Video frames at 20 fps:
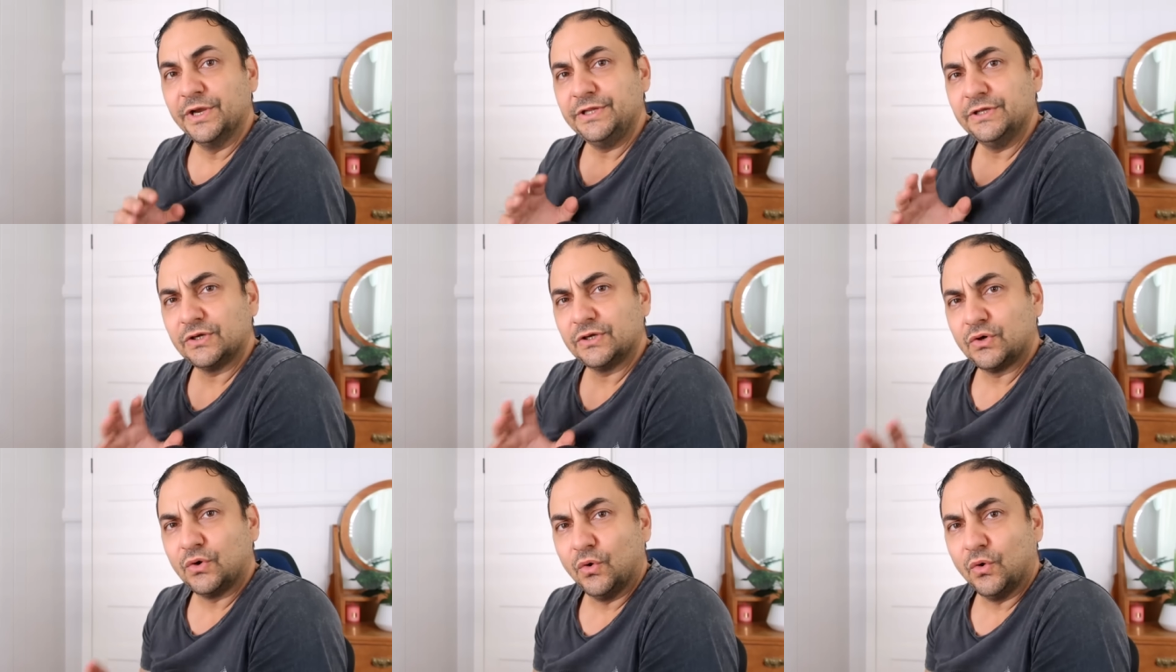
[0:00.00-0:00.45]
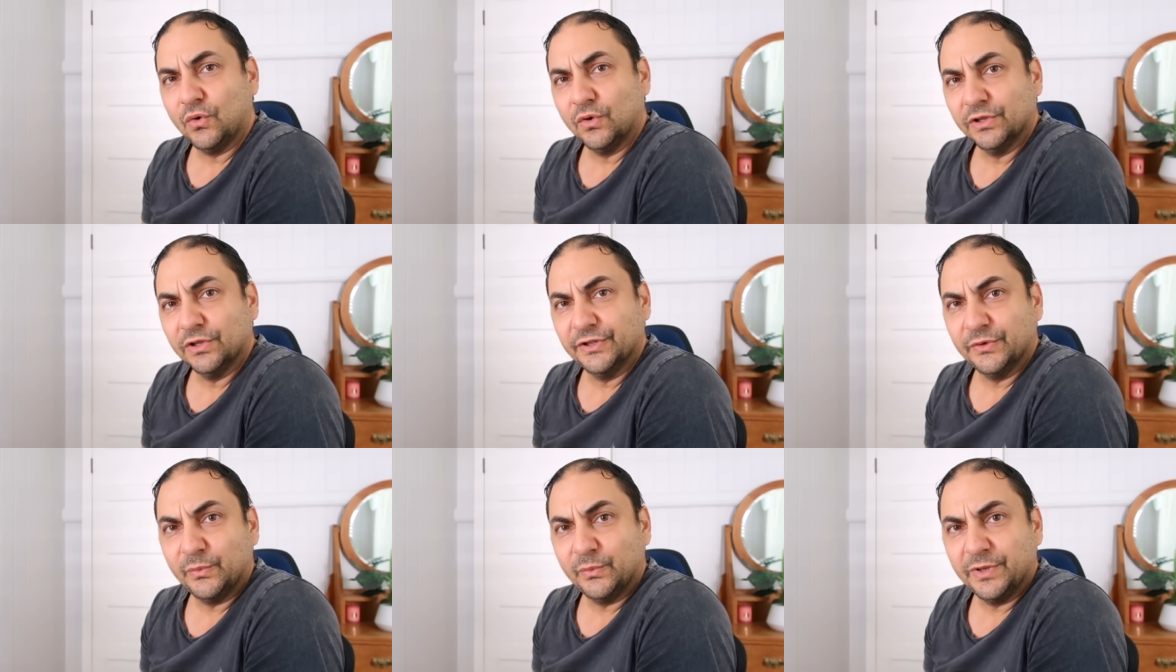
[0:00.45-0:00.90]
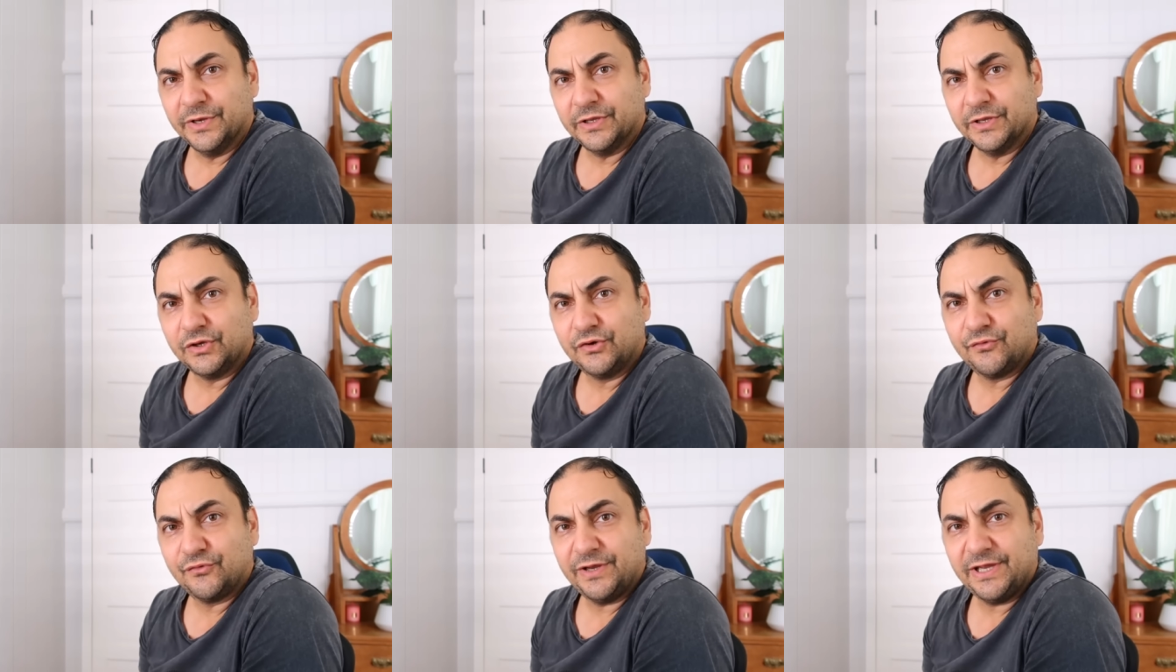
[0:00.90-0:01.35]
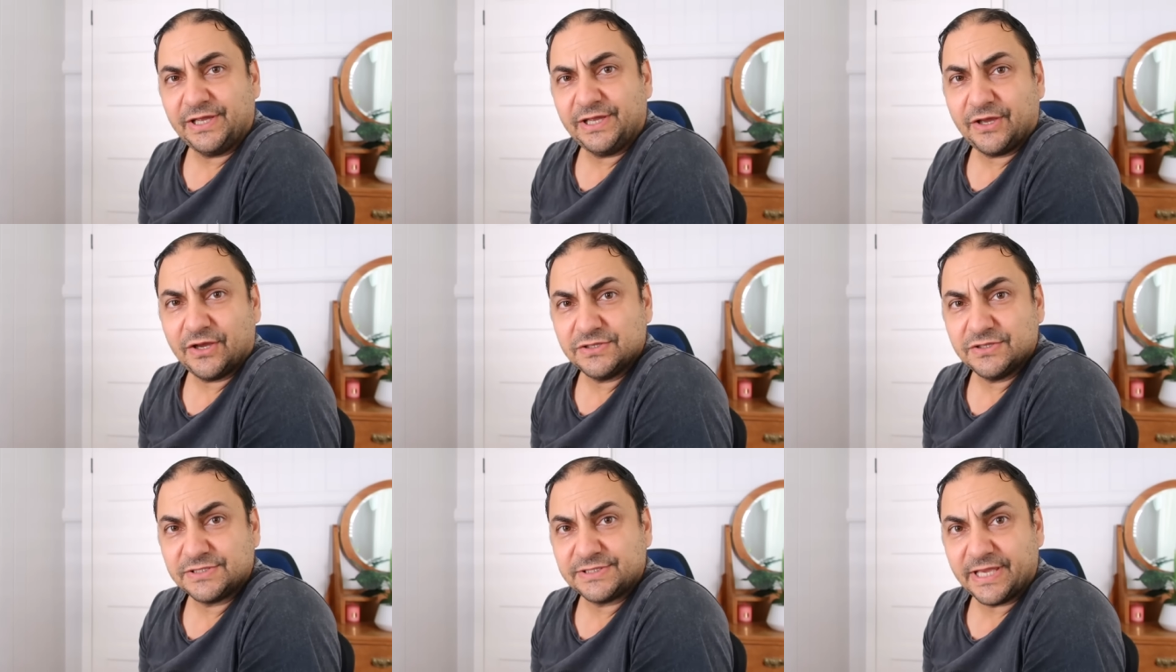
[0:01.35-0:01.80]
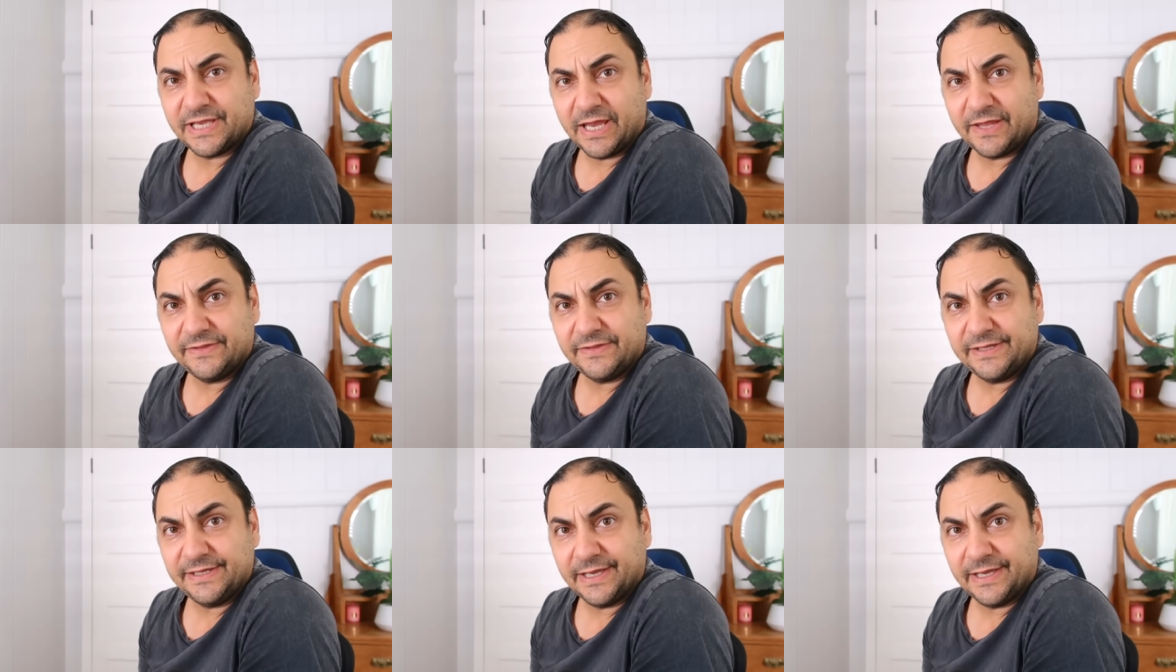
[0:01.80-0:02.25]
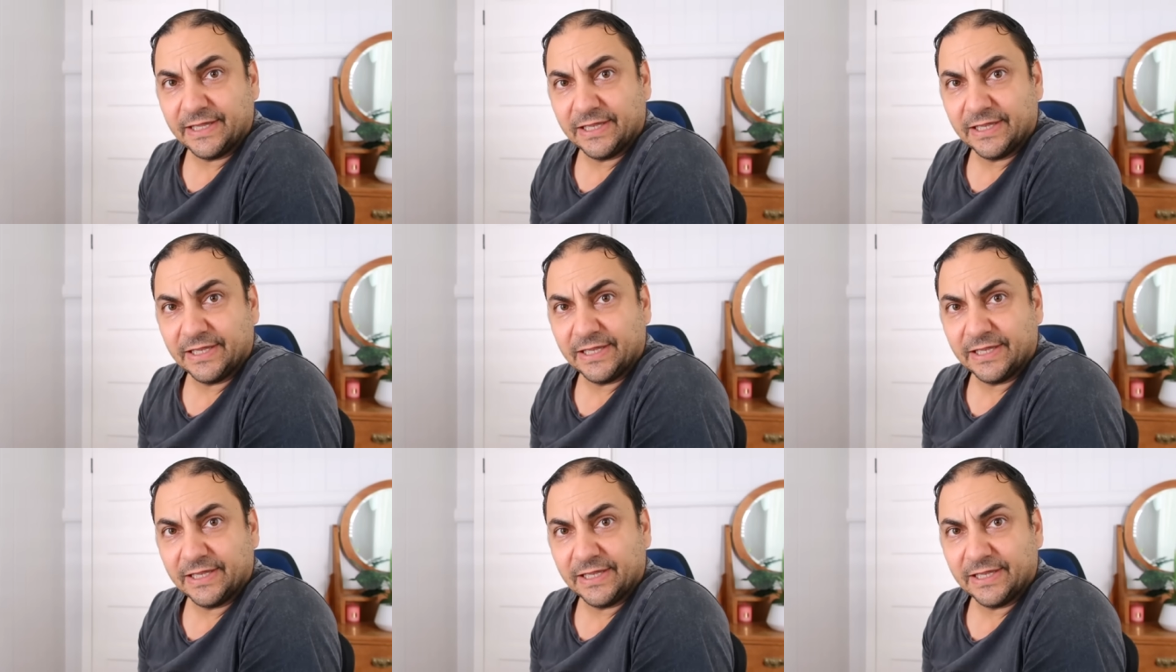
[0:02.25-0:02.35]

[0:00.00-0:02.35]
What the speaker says: do you call it when a Greek goes down the